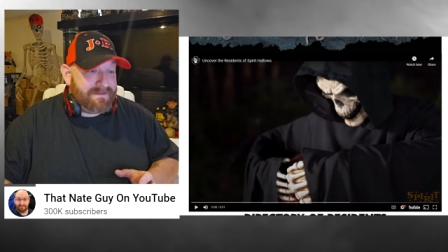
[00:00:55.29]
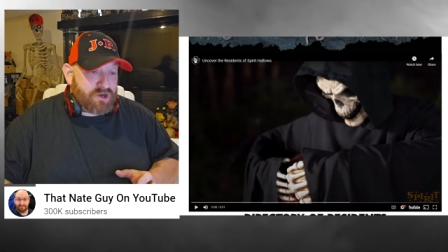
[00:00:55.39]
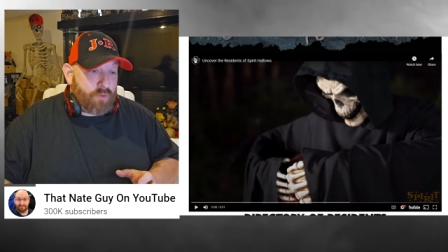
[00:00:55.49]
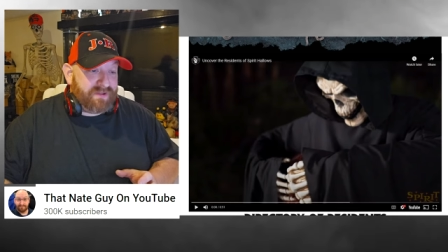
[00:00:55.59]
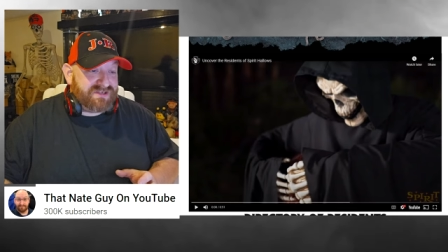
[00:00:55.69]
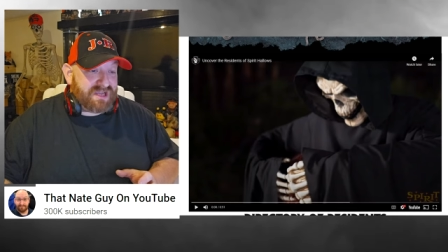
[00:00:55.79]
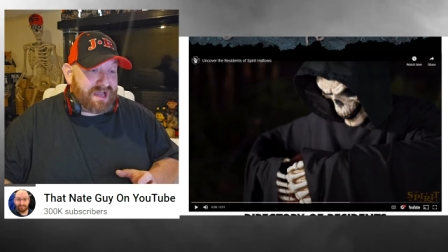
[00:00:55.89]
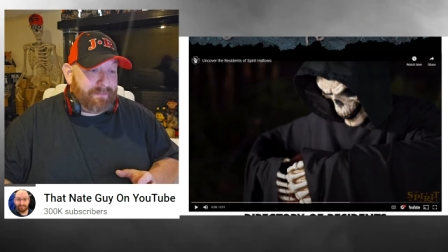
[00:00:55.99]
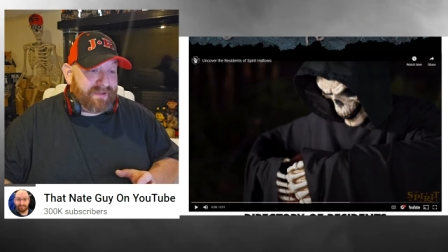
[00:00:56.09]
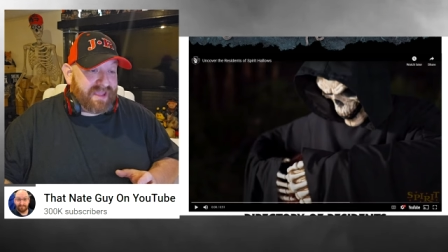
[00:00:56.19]
It opens
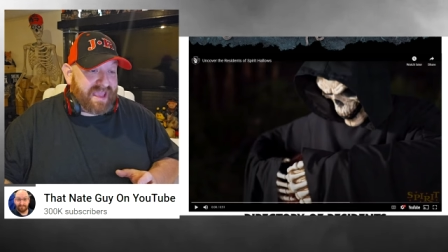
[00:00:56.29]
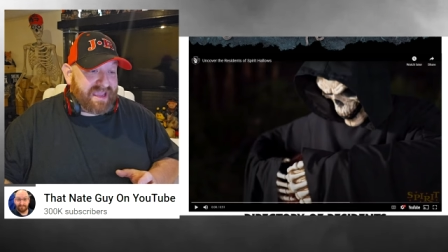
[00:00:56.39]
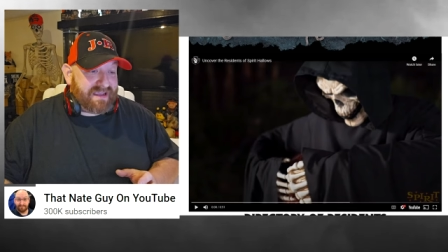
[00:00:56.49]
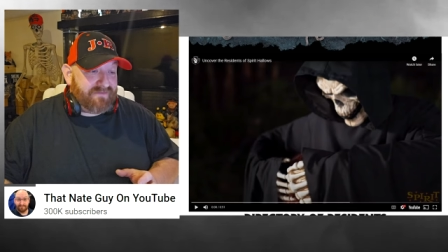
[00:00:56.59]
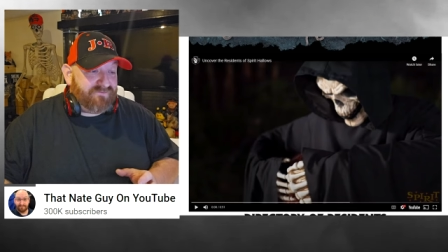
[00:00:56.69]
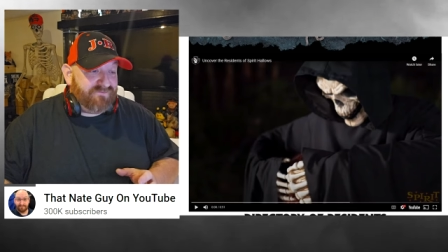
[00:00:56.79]
up a